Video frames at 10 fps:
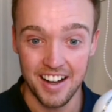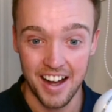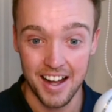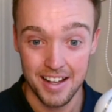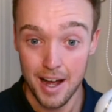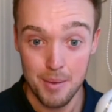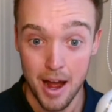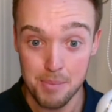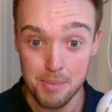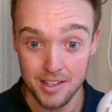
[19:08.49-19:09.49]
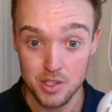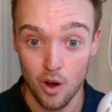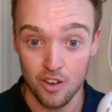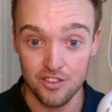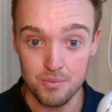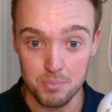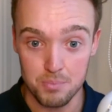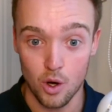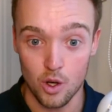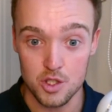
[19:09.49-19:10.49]
I backed off
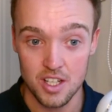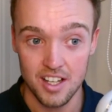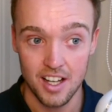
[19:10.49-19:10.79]
because